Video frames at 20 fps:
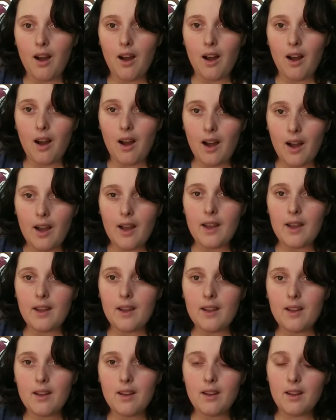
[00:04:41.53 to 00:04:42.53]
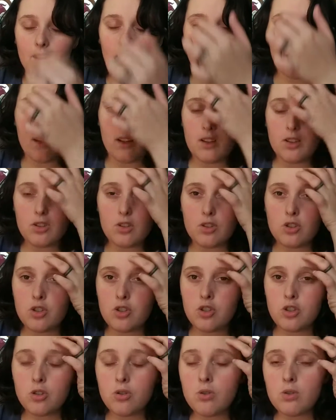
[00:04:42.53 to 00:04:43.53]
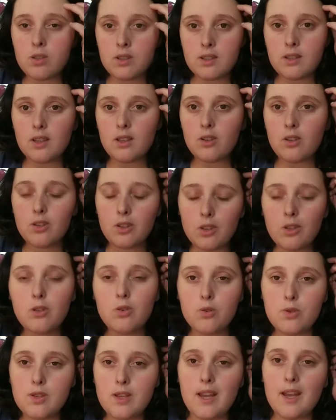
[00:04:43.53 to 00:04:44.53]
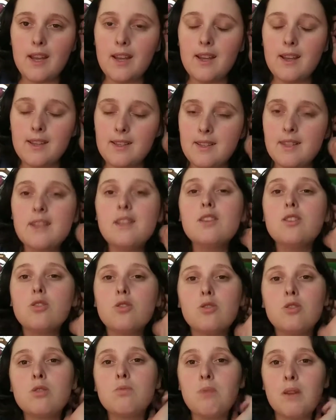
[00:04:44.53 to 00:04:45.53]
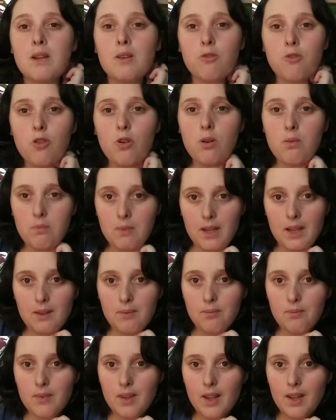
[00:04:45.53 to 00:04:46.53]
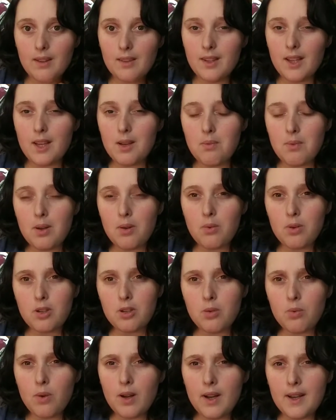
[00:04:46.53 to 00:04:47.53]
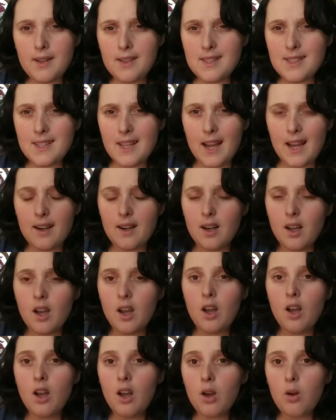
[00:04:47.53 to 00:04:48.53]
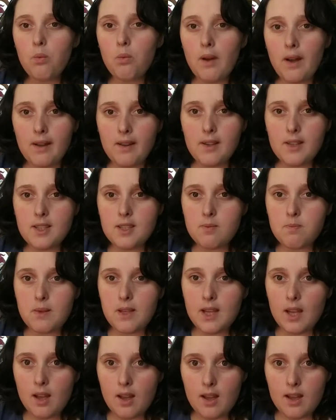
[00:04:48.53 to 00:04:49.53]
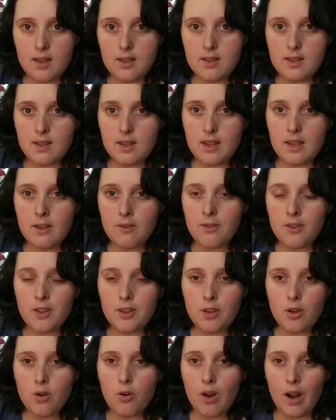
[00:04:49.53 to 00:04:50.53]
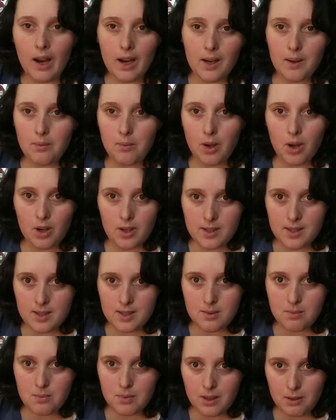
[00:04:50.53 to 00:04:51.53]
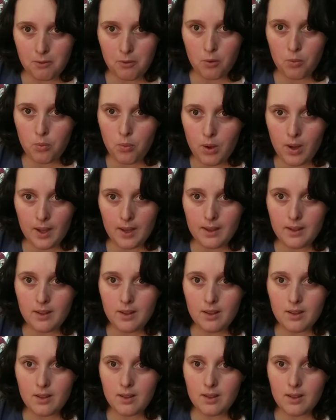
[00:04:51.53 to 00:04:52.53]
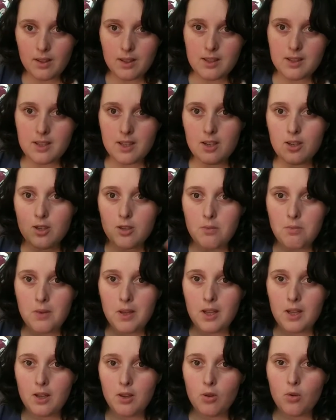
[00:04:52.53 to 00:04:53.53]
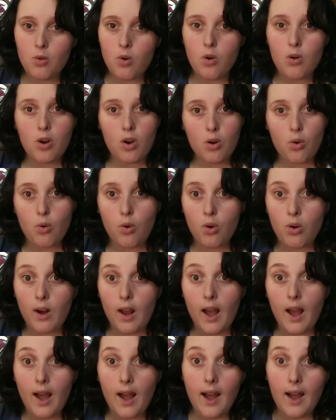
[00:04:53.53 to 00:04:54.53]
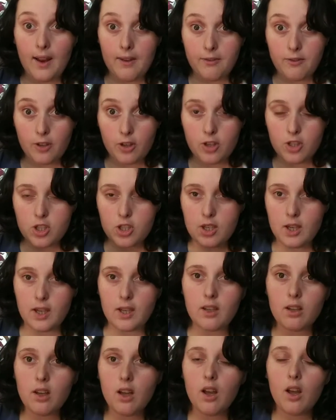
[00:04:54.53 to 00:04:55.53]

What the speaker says: I do still use AAC to speak for me. Now you might wonder, why is that? Well, it's because even though I am autism level 1, considered to be quote-unquote high functioning,